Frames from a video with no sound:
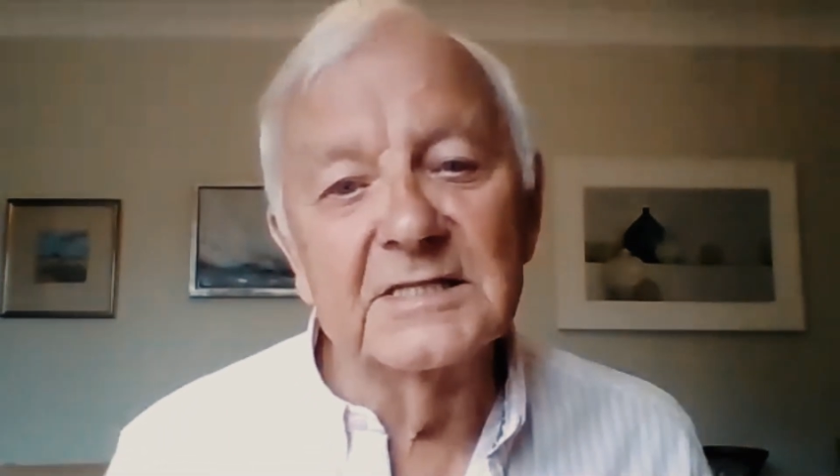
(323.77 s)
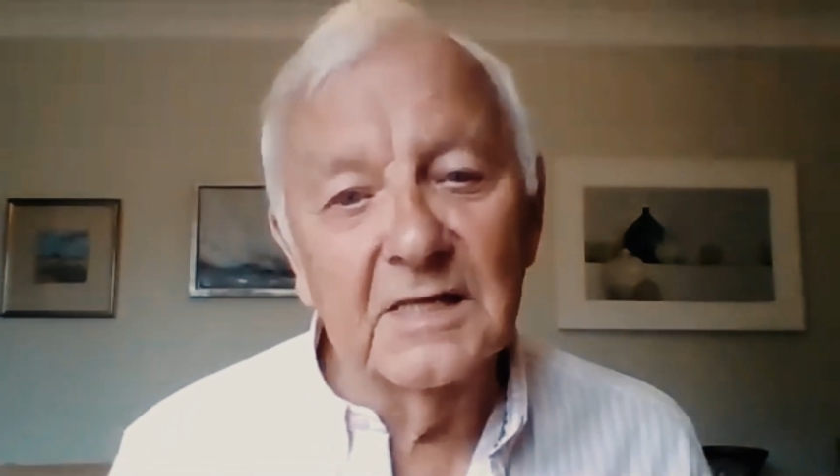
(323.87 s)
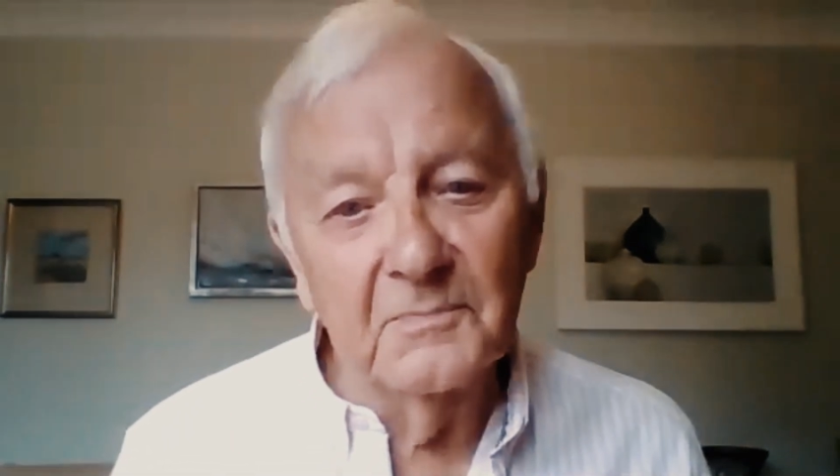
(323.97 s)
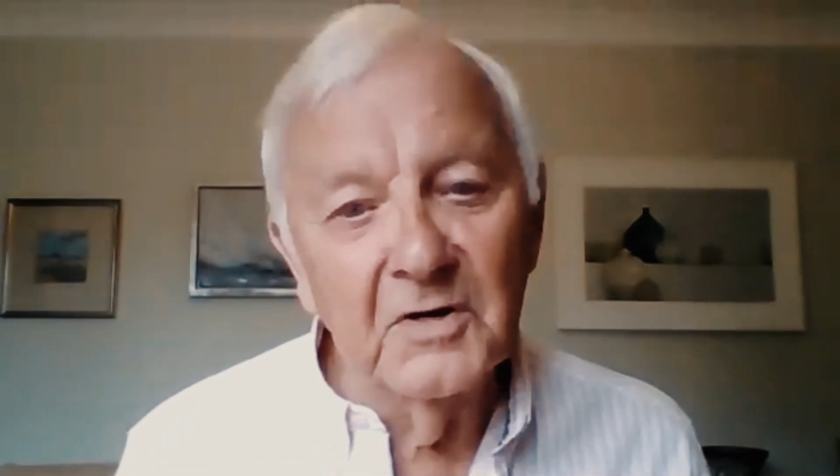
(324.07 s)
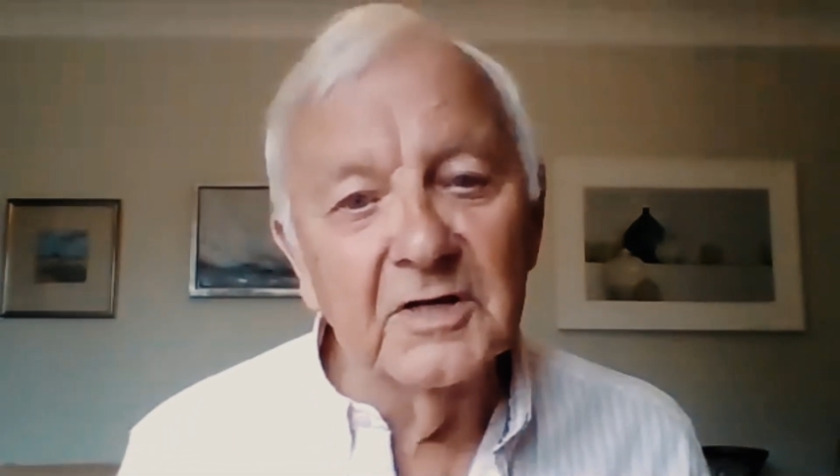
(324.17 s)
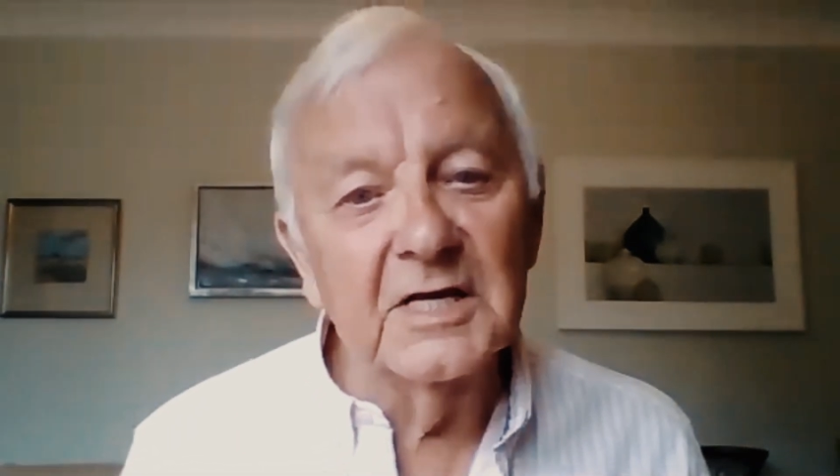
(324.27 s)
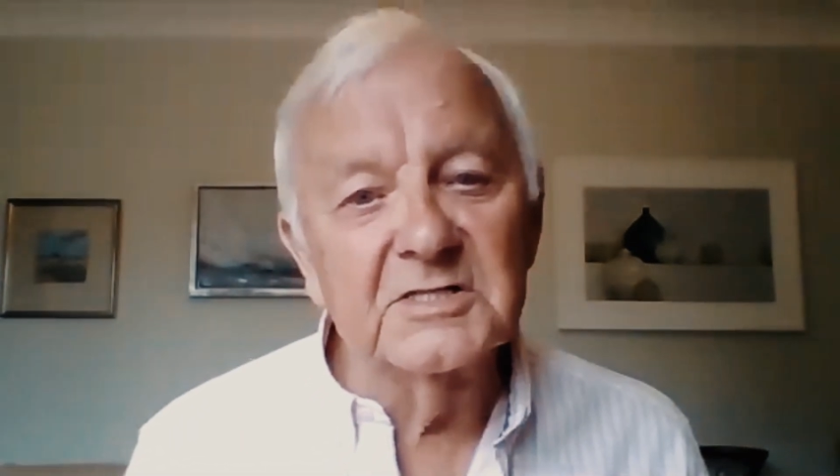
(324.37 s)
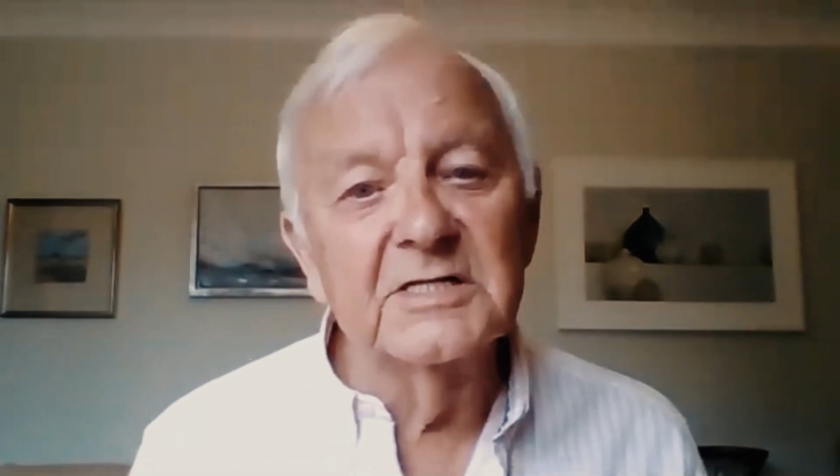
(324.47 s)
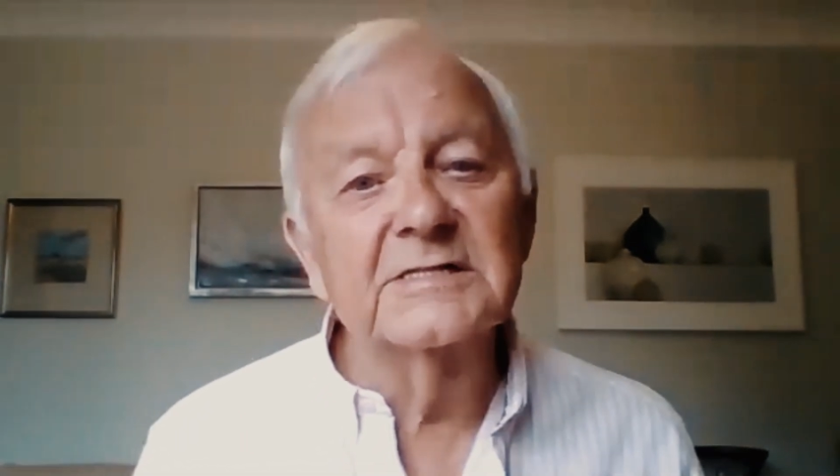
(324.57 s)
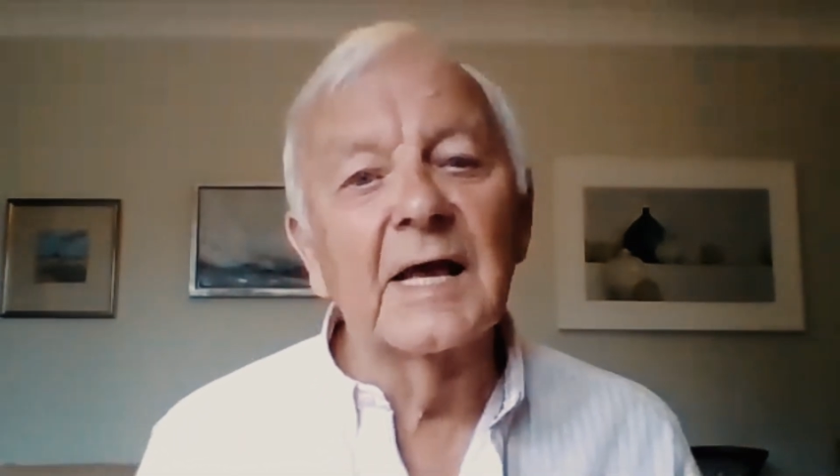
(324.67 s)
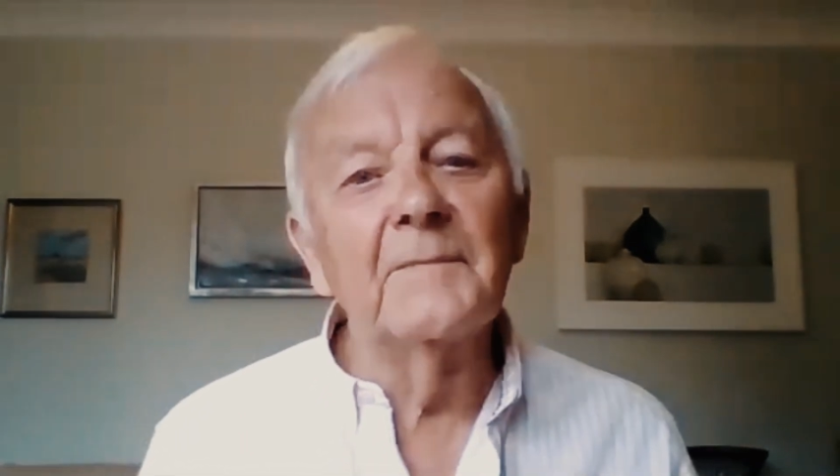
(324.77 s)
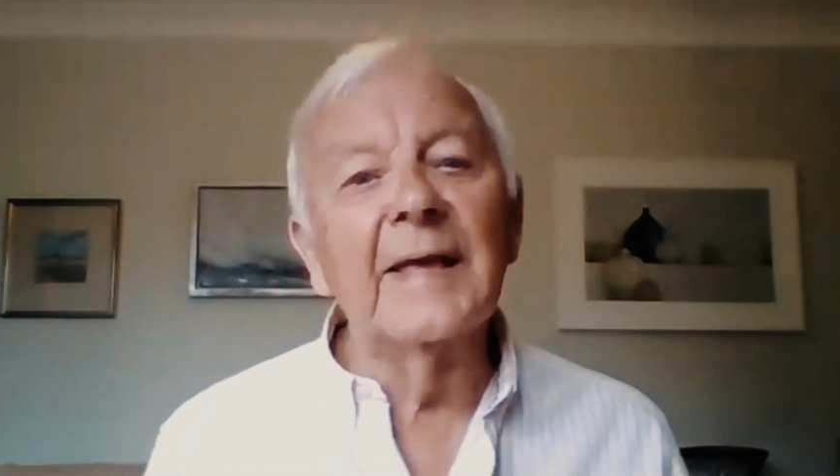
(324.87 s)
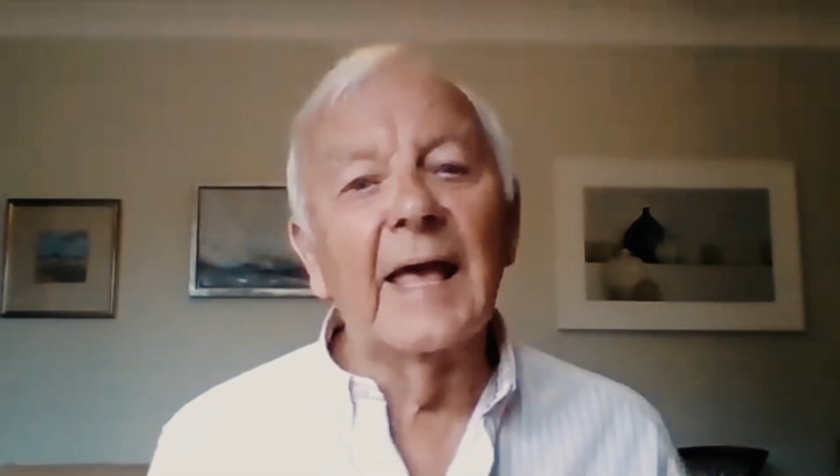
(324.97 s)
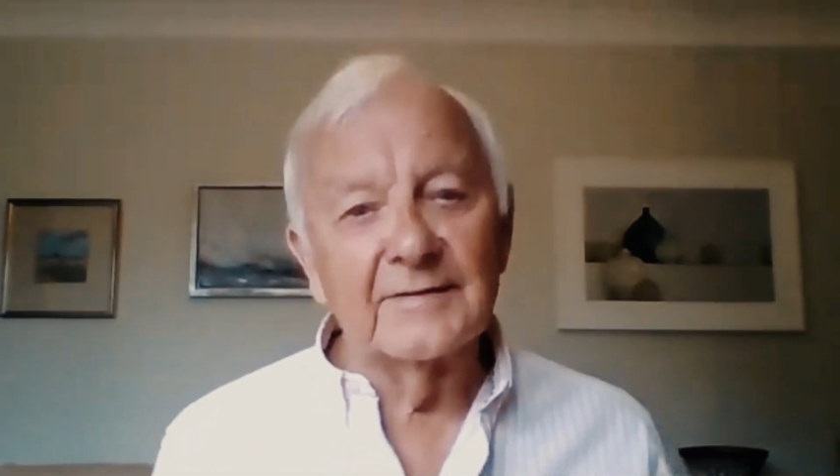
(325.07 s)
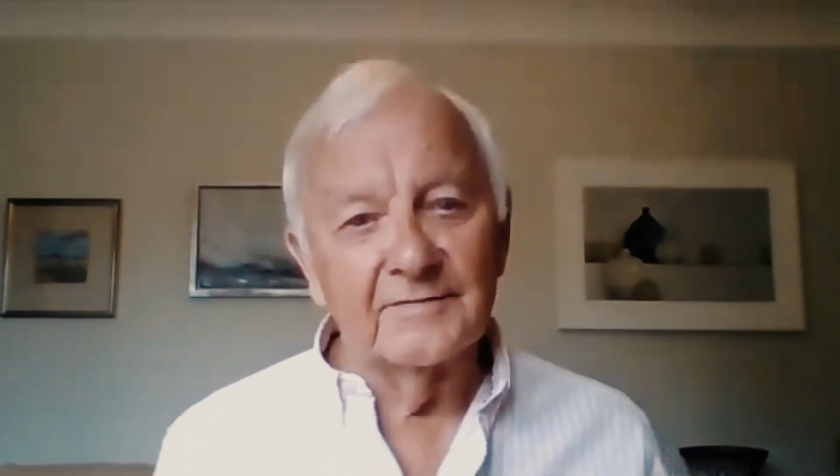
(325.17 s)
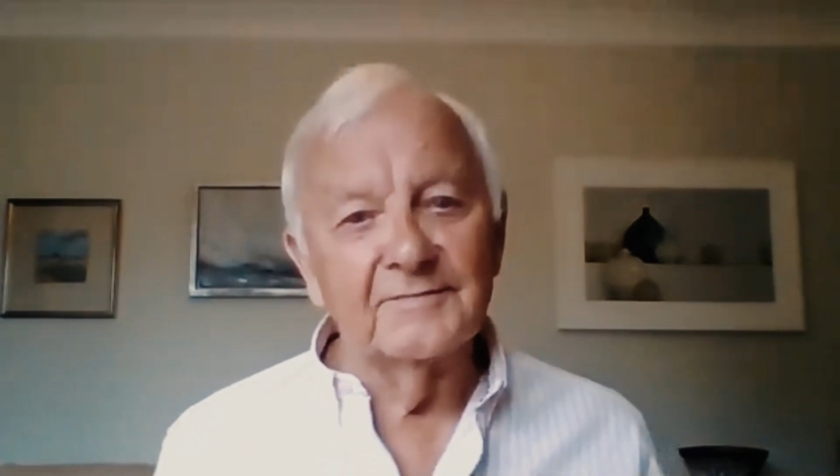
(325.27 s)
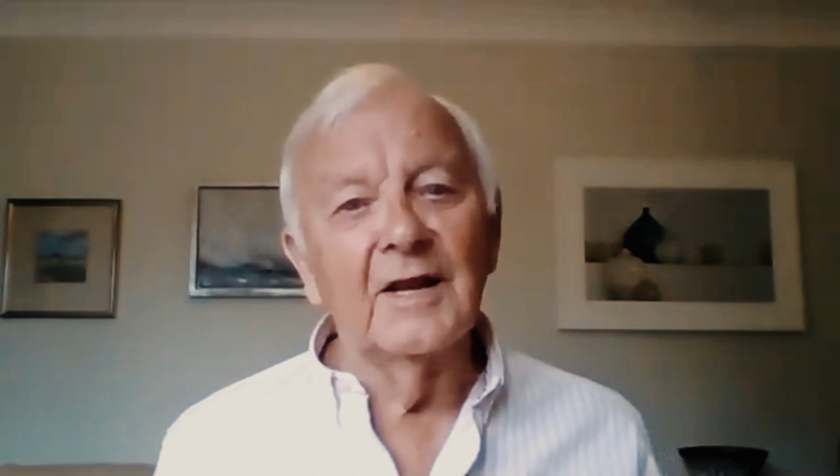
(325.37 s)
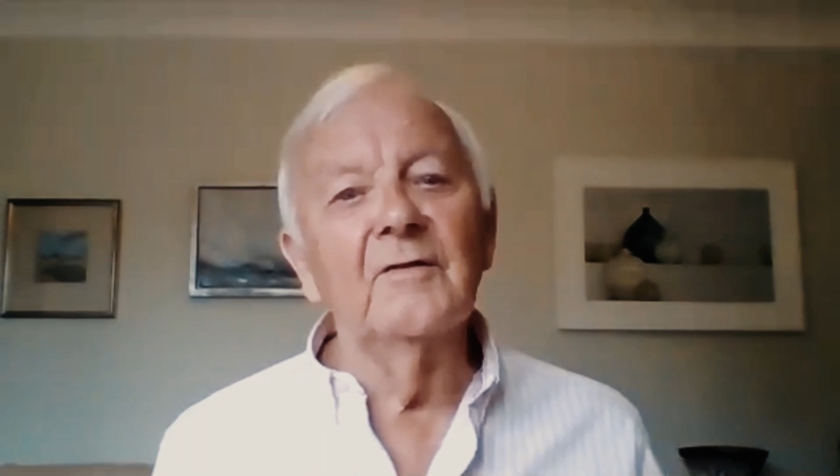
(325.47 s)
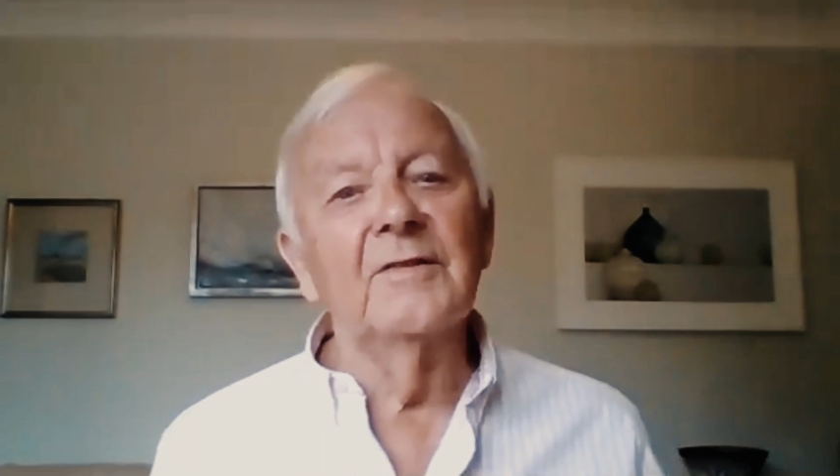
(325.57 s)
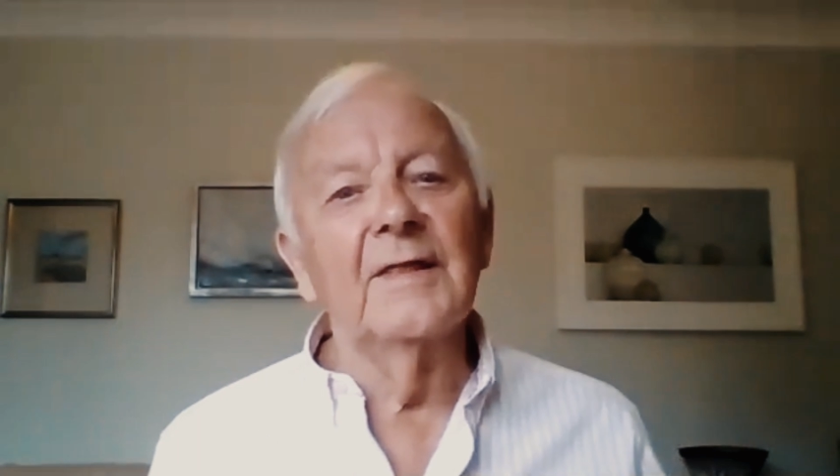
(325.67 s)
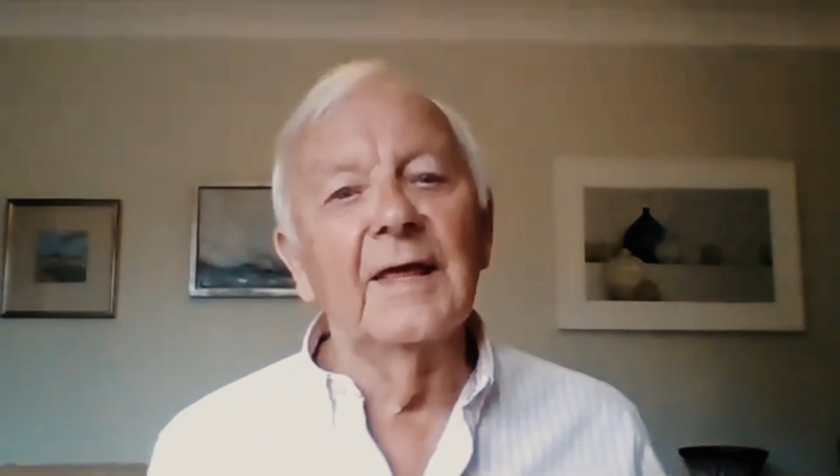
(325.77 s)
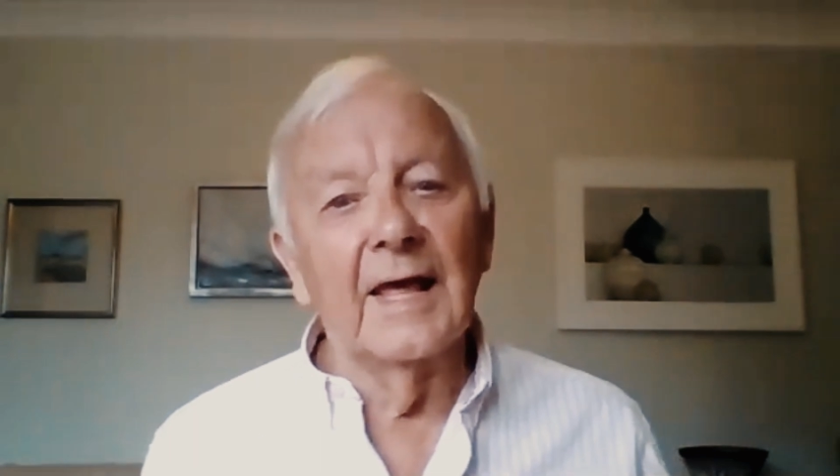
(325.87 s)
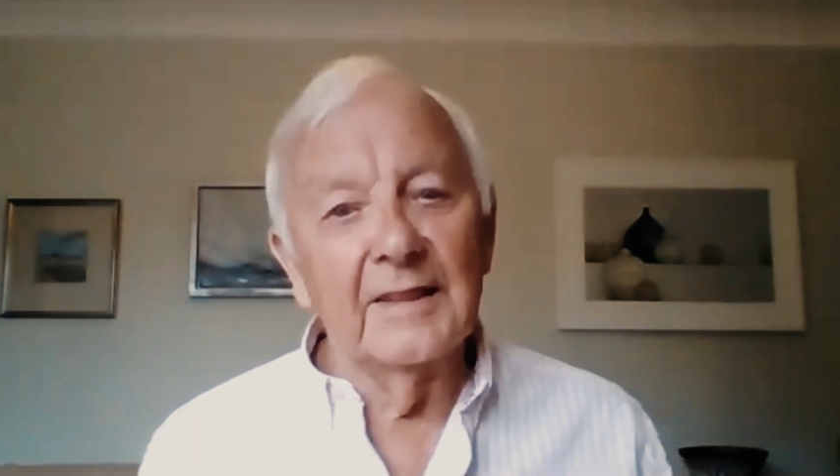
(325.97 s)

communication is coming out of no thing,